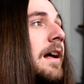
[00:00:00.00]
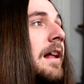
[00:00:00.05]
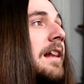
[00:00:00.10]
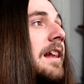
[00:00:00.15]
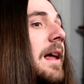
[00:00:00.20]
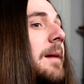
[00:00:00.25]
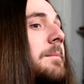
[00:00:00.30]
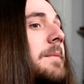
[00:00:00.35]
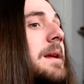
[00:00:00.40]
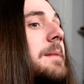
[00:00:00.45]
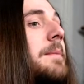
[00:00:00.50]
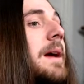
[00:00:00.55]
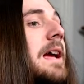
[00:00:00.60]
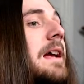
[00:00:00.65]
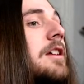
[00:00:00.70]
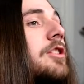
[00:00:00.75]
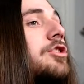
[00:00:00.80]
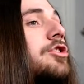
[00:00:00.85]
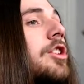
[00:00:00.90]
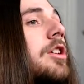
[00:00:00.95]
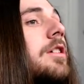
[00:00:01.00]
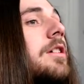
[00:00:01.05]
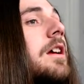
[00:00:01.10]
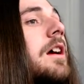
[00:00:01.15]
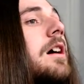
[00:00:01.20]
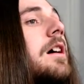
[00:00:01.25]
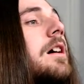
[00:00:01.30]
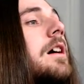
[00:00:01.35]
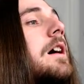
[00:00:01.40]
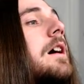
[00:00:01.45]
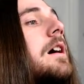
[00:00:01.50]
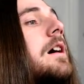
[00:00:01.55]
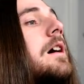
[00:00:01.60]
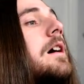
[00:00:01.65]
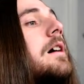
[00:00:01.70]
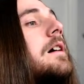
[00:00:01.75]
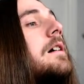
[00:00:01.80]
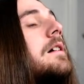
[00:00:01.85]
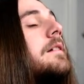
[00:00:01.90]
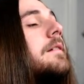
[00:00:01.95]
Let me make a
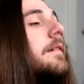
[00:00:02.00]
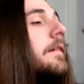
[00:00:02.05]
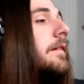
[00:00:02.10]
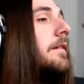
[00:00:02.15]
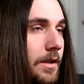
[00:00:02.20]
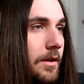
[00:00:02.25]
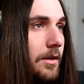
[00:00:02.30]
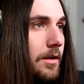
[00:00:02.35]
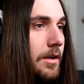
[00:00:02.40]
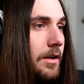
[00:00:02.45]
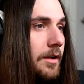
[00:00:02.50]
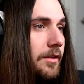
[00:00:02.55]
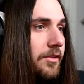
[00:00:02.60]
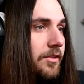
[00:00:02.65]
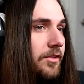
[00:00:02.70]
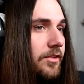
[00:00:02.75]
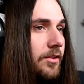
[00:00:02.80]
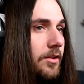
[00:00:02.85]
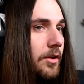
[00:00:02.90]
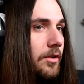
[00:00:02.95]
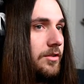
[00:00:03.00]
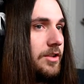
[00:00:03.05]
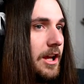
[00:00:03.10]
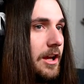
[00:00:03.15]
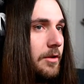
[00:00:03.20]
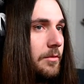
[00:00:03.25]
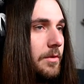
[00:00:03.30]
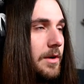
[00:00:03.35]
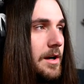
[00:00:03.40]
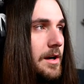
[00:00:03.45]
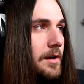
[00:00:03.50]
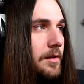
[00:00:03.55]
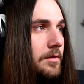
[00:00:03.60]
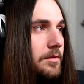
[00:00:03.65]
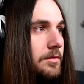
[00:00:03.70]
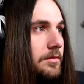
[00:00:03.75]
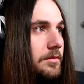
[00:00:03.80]
shotgun. Oh, this is going to take a while.